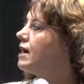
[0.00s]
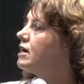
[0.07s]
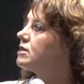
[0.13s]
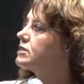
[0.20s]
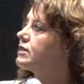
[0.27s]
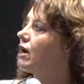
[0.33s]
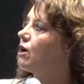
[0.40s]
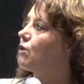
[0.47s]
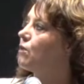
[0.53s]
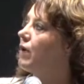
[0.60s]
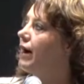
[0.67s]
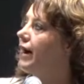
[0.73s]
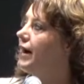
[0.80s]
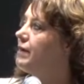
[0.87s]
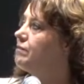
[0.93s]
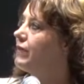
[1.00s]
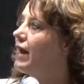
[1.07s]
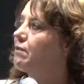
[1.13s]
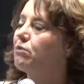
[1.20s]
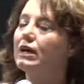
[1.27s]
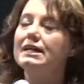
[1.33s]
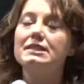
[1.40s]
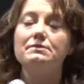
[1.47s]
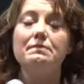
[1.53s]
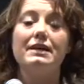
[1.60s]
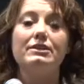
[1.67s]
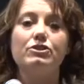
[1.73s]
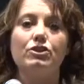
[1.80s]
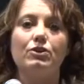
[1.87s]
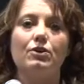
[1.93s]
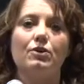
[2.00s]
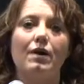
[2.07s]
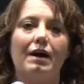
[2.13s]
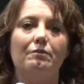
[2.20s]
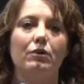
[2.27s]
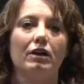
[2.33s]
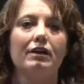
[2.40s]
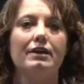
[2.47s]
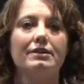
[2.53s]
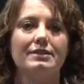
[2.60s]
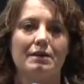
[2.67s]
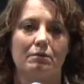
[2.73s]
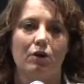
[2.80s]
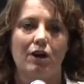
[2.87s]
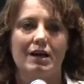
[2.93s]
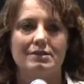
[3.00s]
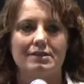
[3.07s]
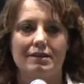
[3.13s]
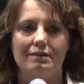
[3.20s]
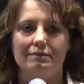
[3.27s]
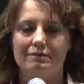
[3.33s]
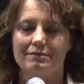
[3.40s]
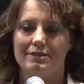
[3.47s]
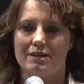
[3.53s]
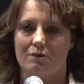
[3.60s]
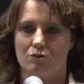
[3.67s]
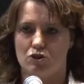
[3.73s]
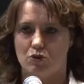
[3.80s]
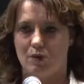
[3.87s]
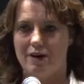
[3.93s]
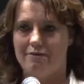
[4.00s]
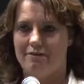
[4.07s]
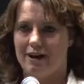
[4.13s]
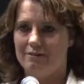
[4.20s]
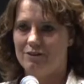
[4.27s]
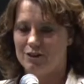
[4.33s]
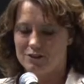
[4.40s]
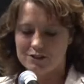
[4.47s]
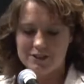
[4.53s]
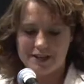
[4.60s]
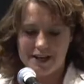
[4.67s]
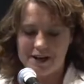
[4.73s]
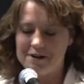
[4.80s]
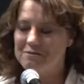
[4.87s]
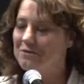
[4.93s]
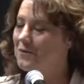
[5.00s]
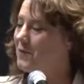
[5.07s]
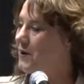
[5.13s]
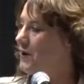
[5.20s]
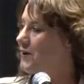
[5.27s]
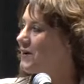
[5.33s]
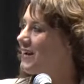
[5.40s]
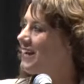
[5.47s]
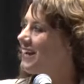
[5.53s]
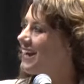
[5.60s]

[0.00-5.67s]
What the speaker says: So that brings me to, I'm really summarizing 25 years of work